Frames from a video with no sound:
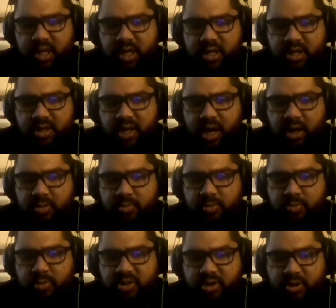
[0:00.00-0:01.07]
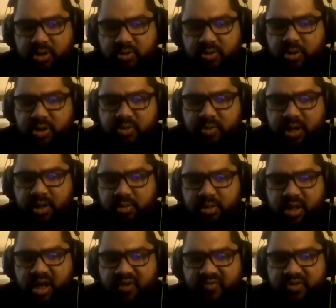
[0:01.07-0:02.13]
any desired results once we
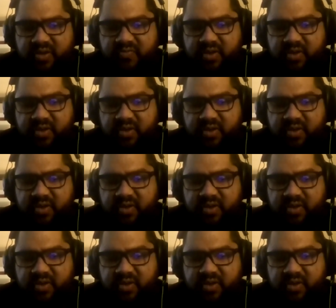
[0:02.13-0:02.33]
left.